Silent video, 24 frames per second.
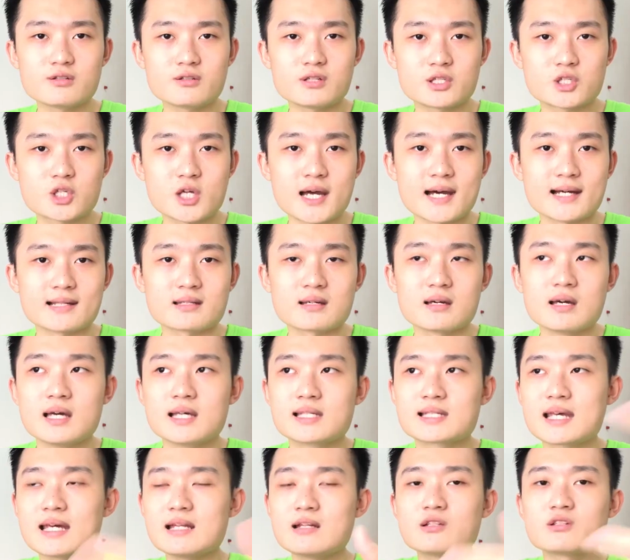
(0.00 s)
to the chat.
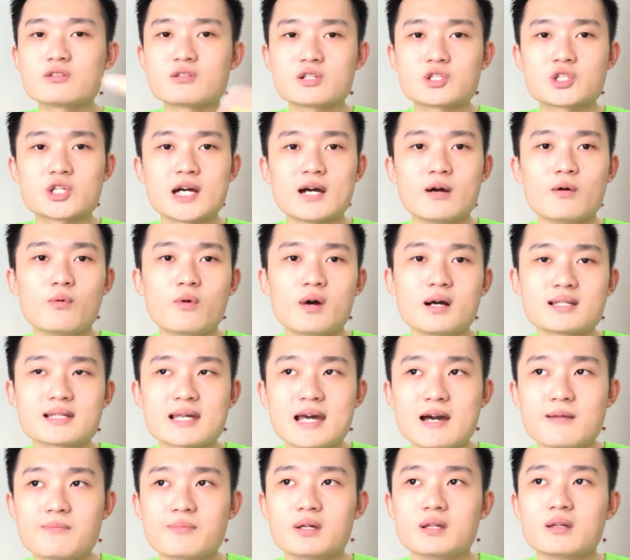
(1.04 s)
It's getting to the chat. What's
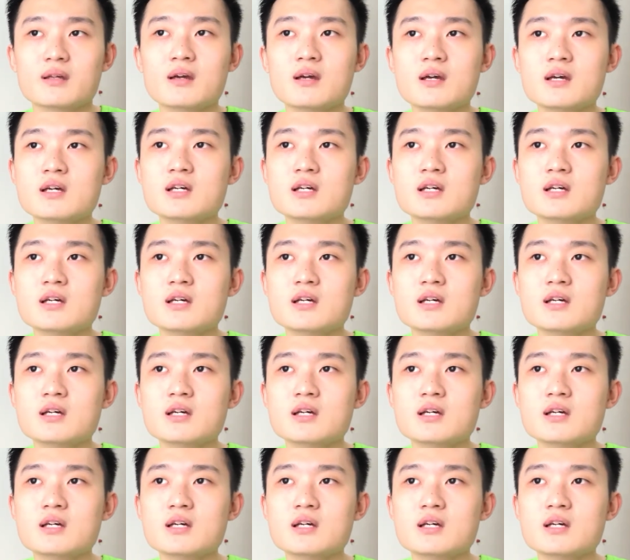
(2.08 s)
happened?